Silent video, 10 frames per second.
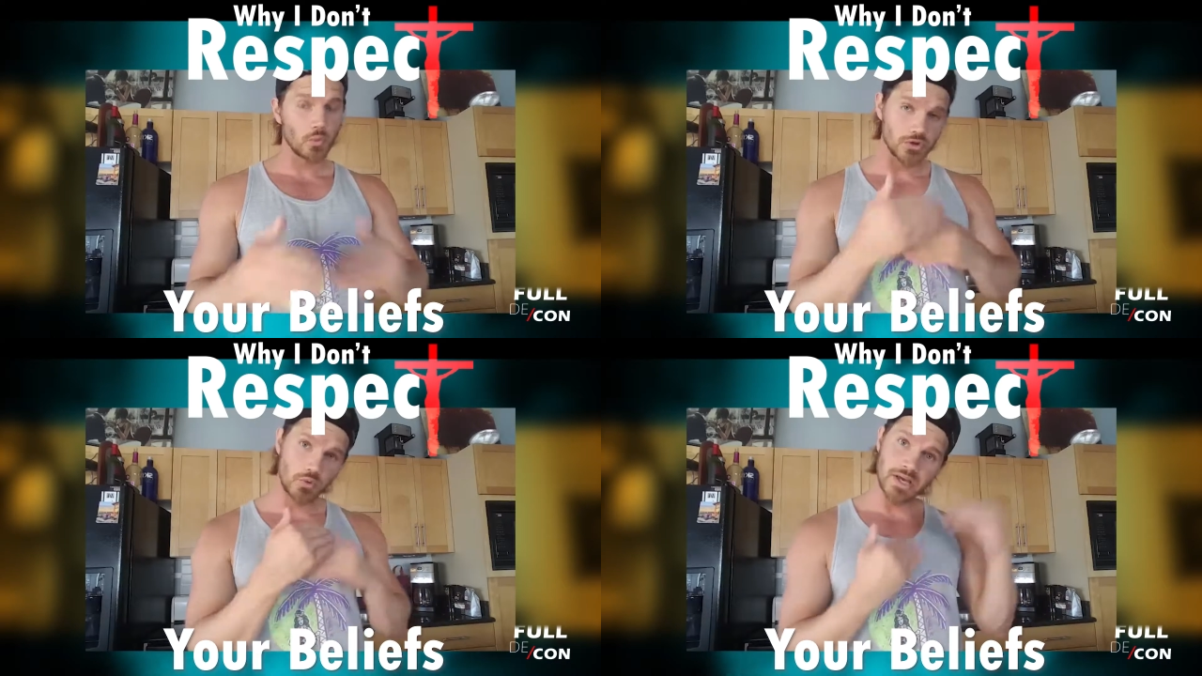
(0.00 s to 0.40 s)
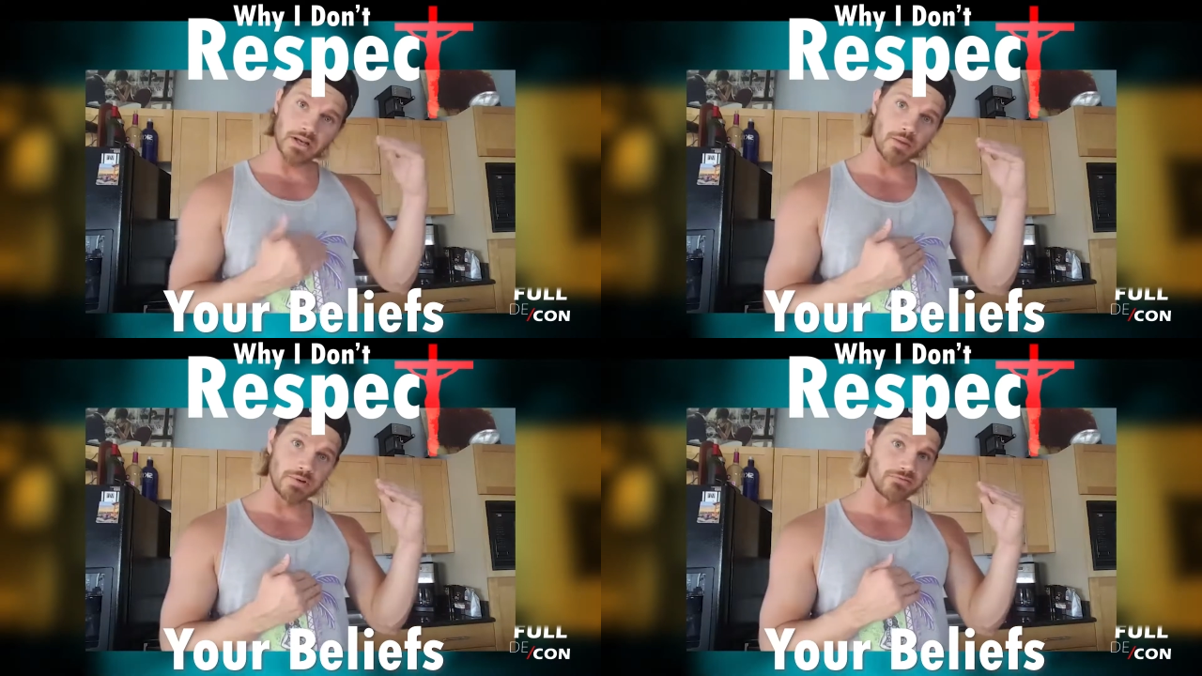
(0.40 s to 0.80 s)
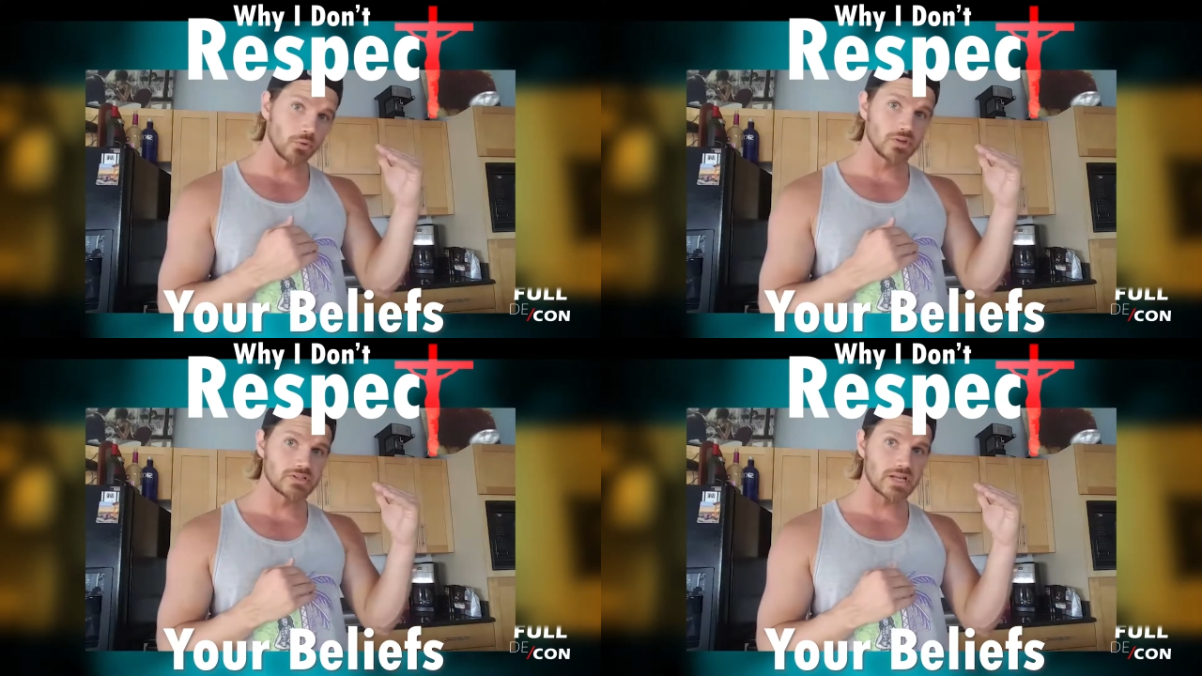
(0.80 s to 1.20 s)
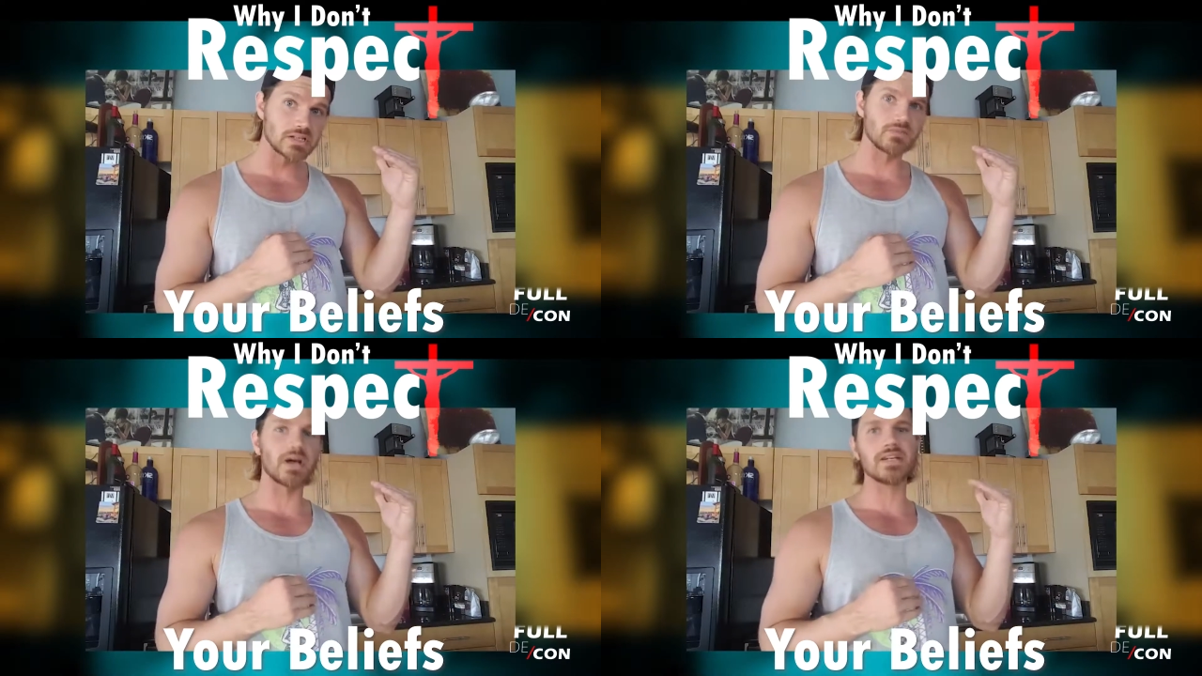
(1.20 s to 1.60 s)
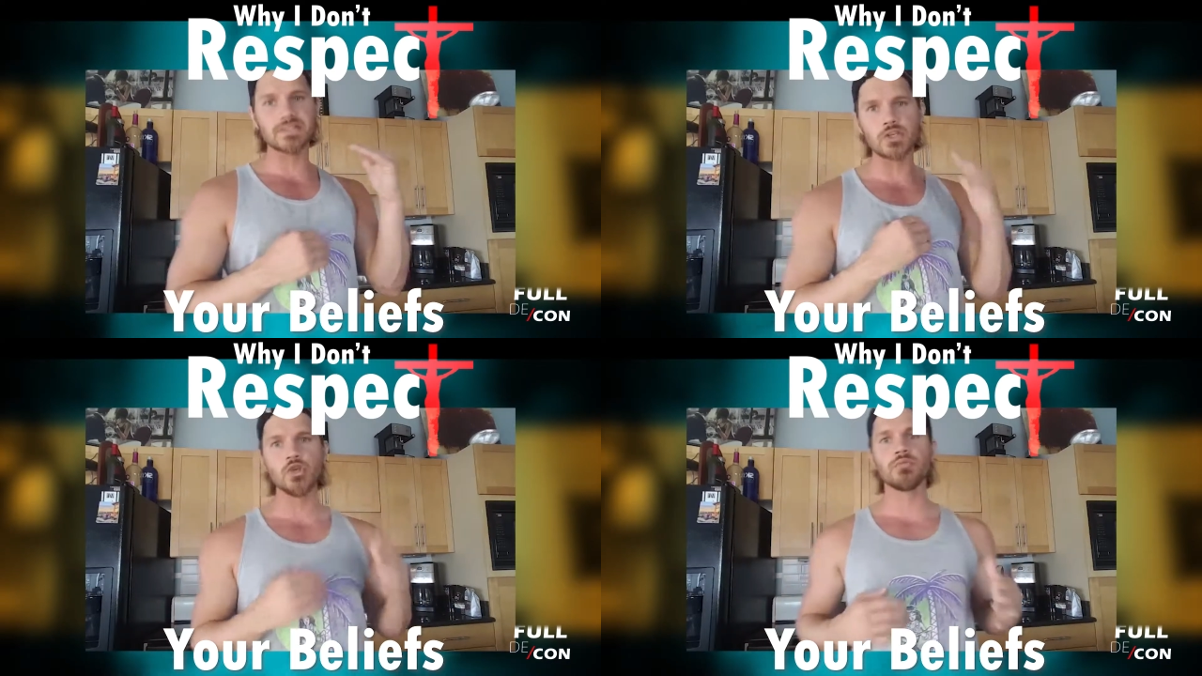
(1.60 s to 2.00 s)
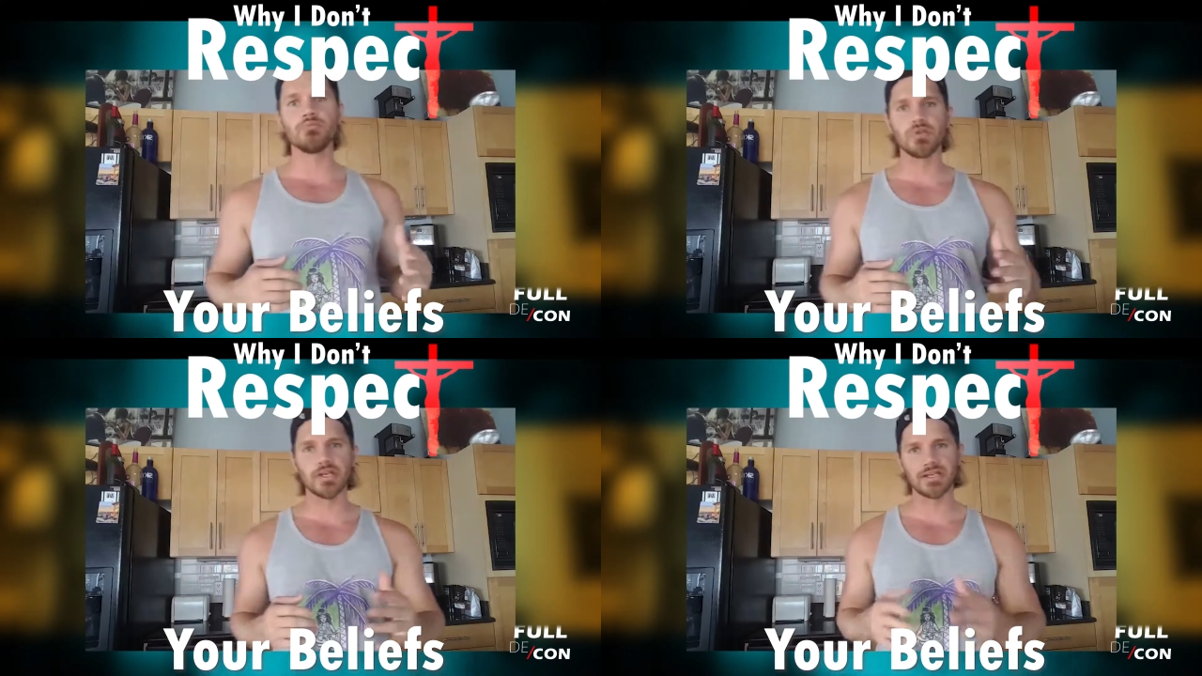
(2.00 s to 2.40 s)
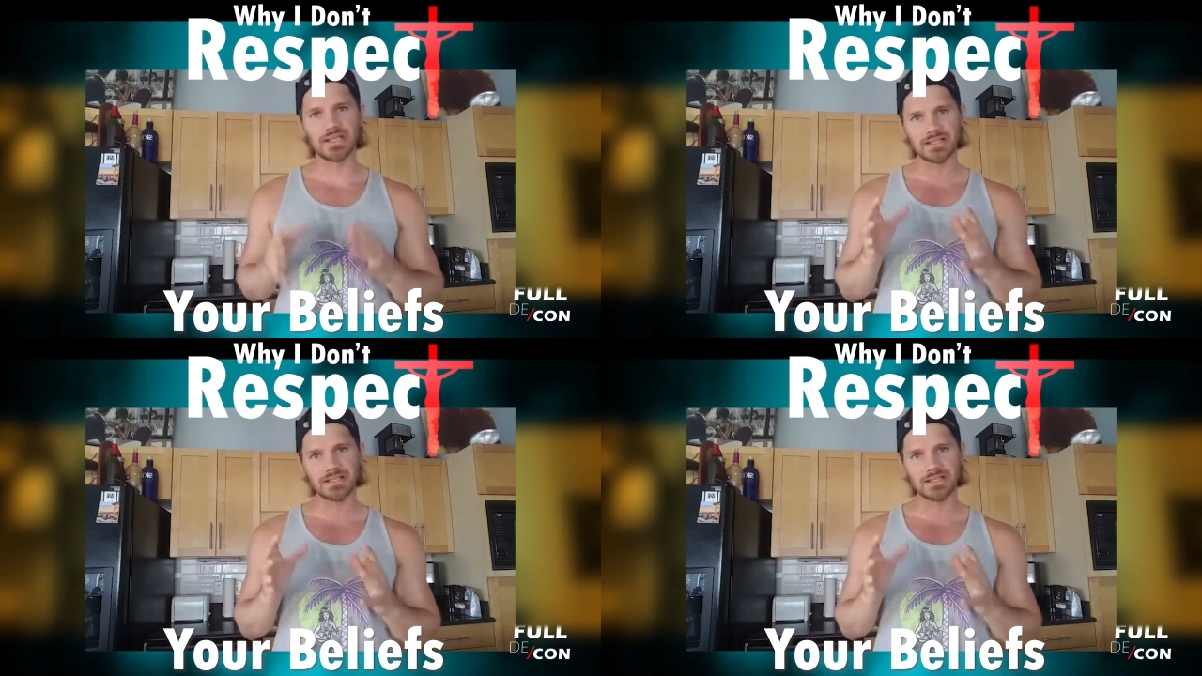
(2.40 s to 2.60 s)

where you cannot be fully satisfied as a human being